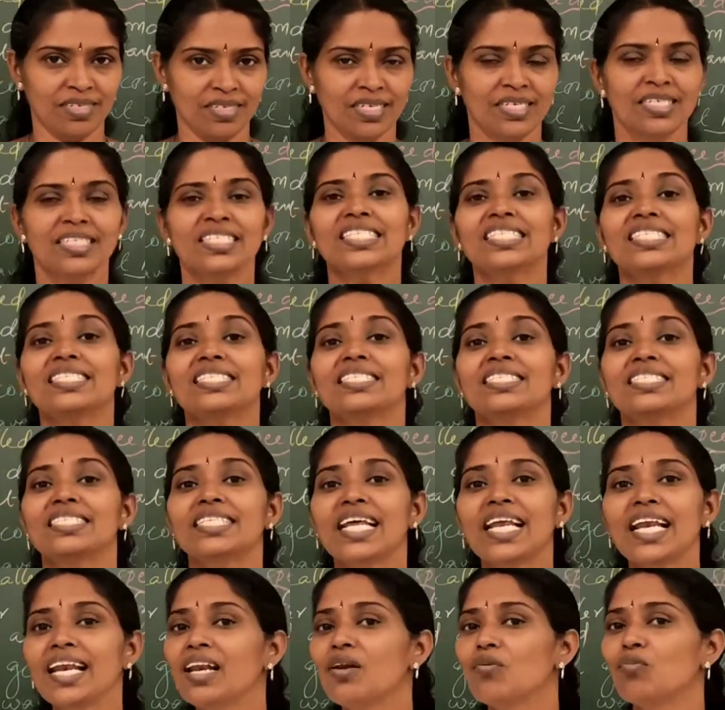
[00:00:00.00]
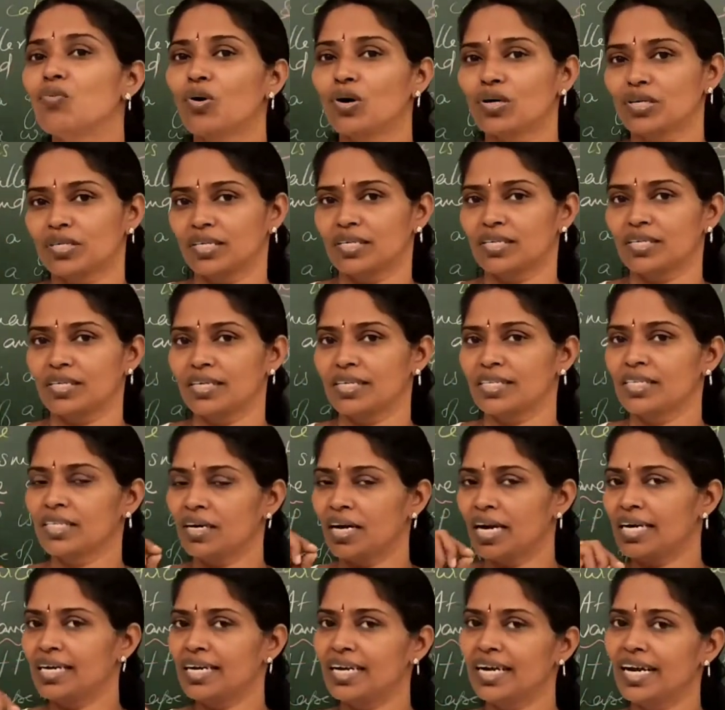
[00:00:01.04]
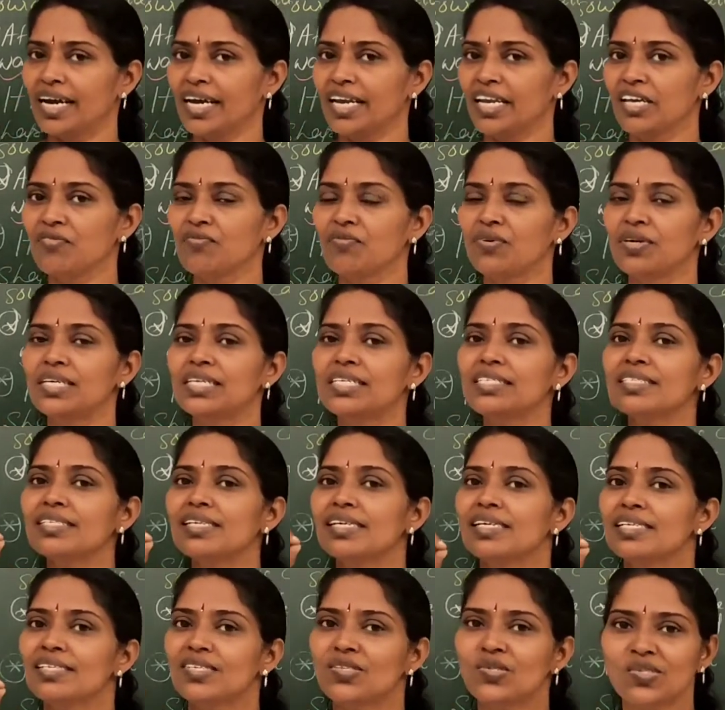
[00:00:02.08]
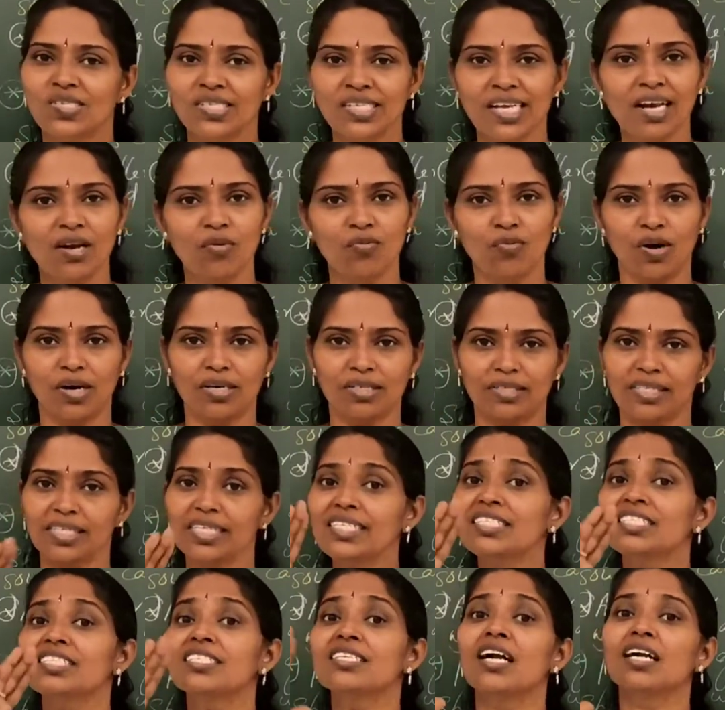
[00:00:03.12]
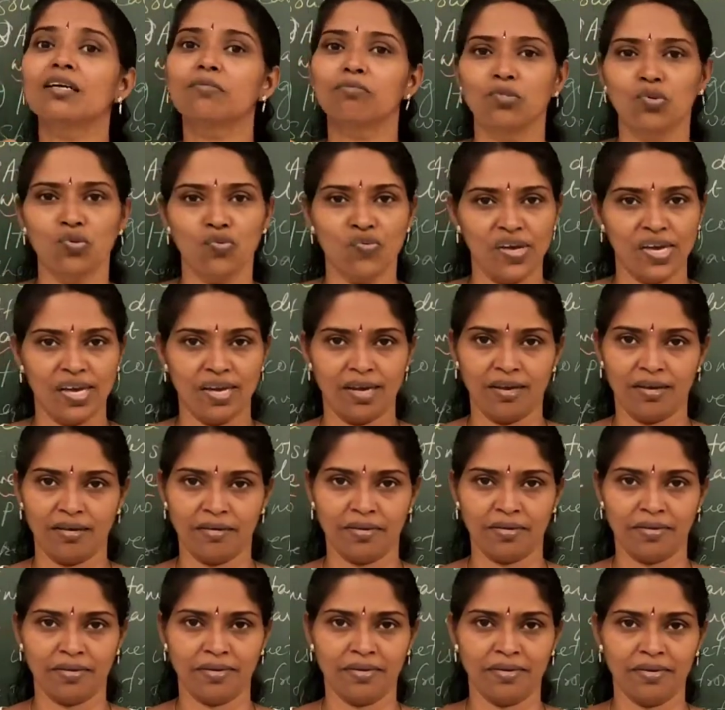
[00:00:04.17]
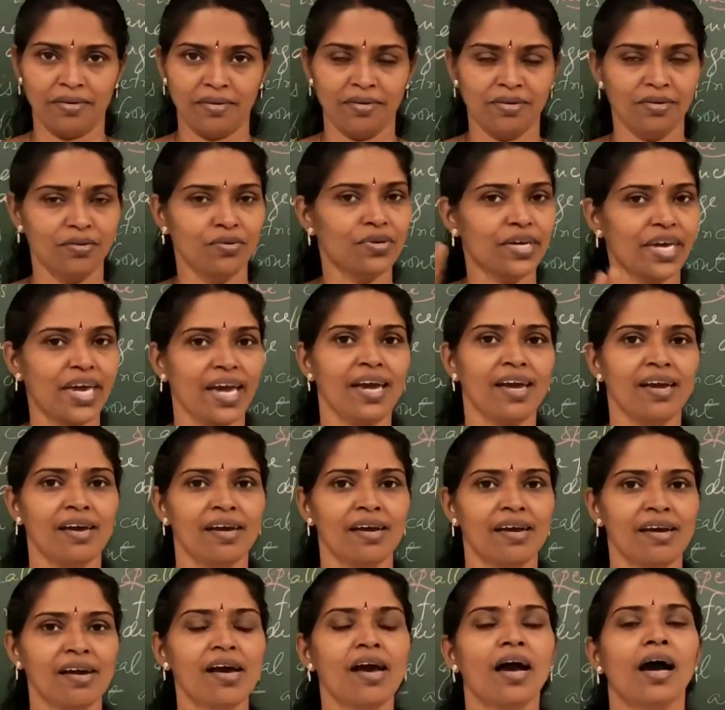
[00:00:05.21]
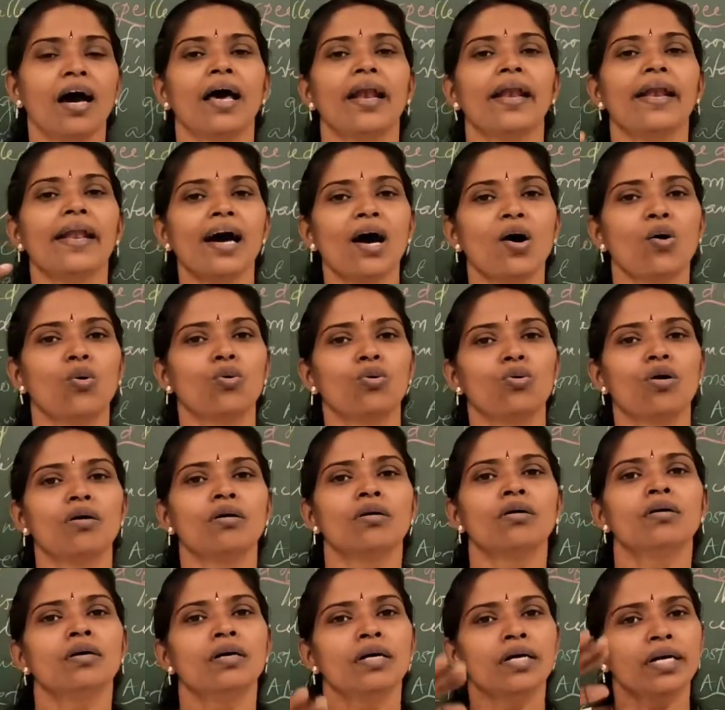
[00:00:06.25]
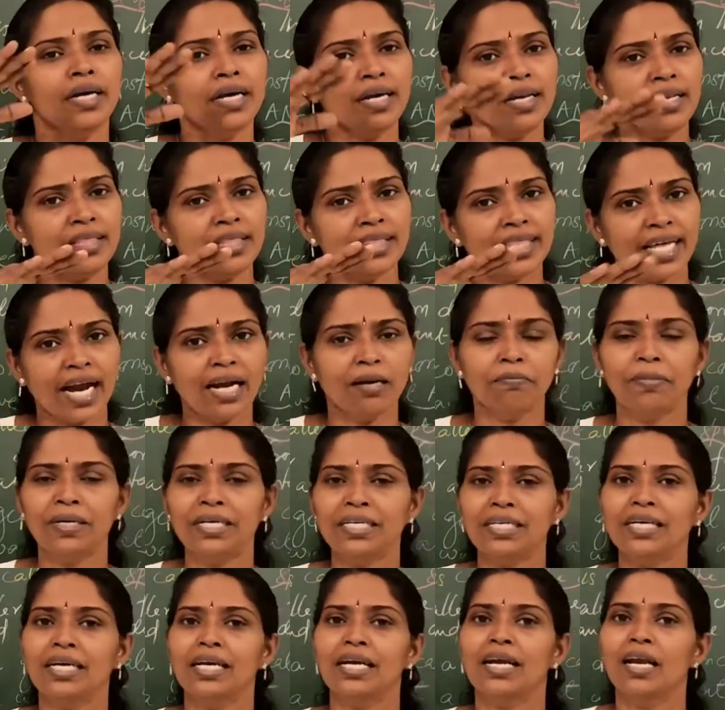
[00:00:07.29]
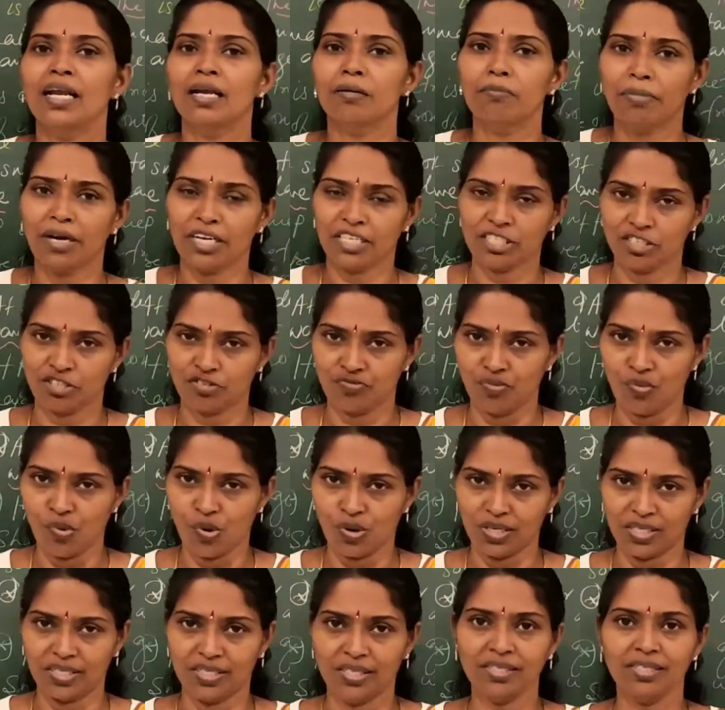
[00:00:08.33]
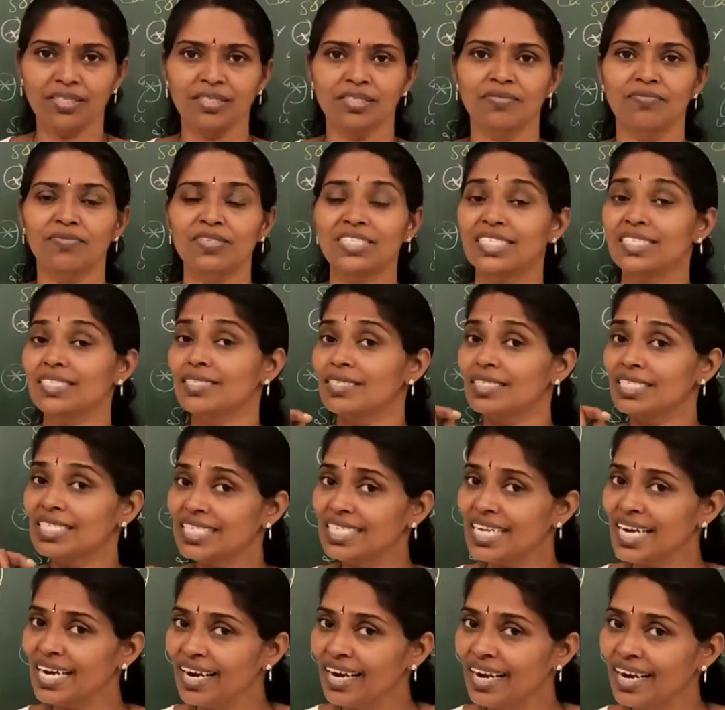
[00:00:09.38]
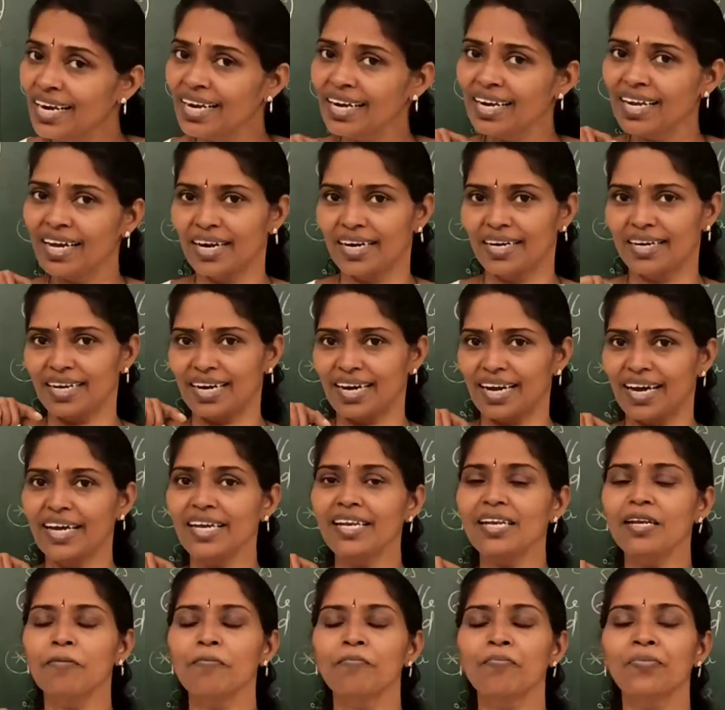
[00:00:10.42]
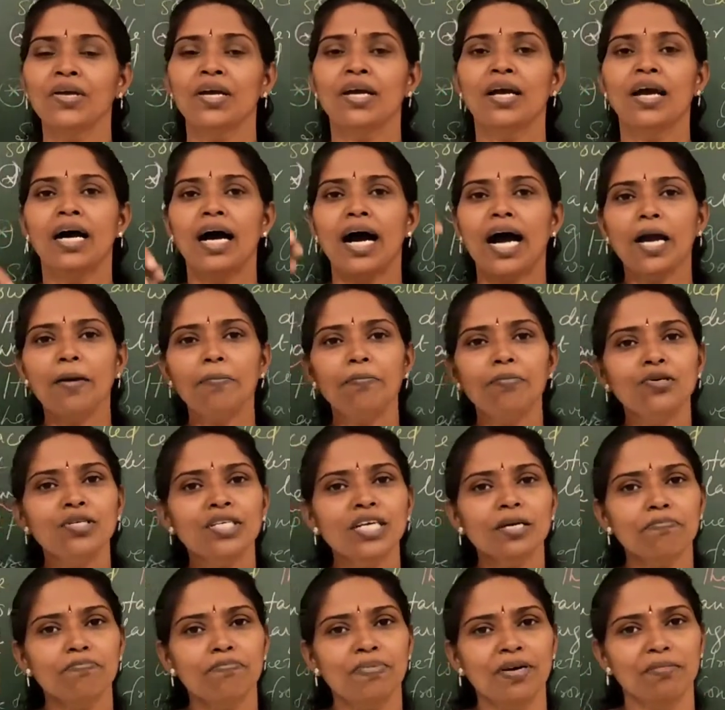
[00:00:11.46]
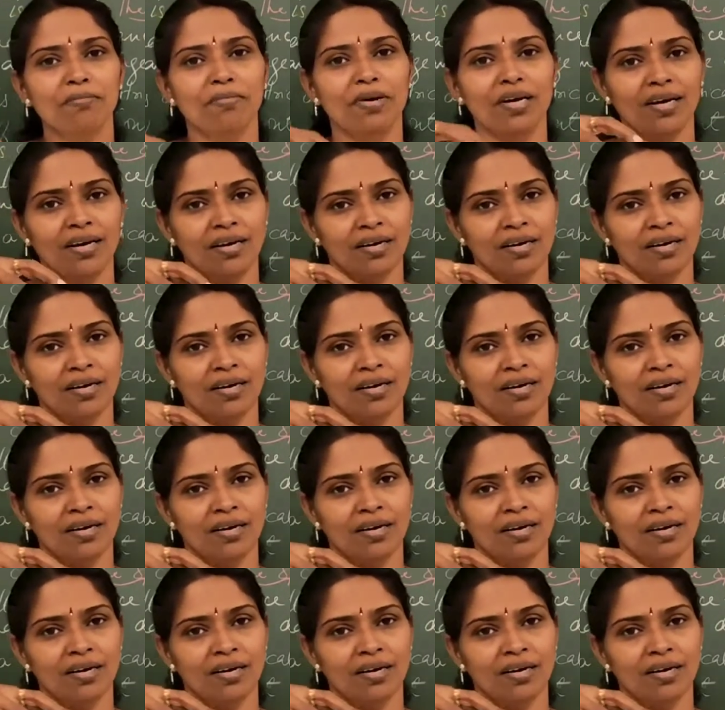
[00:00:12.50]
Still water. The underlying word is still water. It's not moving. Okay. Now in that particular bucket of water which is still underlined, I put a pebble.